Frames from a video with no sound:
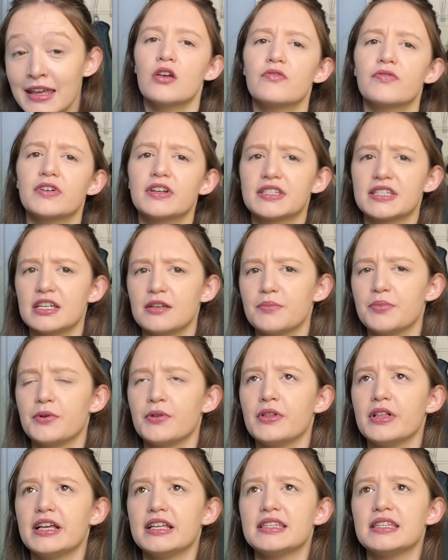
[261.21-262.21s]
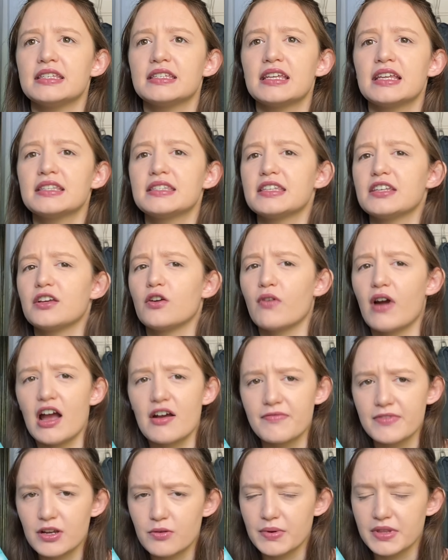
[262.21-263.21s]
For example, it's intensely
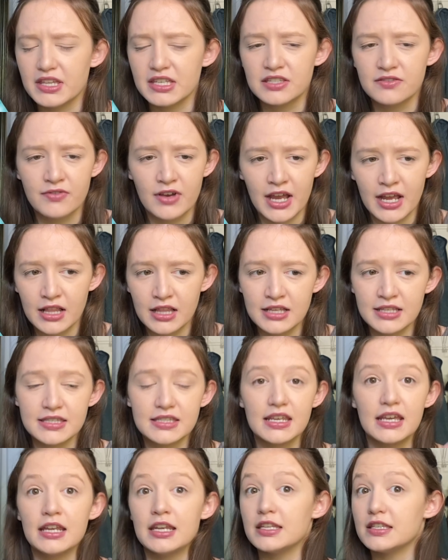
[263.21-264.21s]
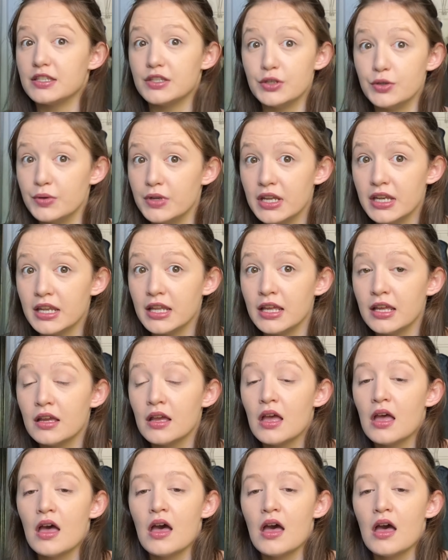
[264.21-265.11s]
graphic with its violence and its nudity.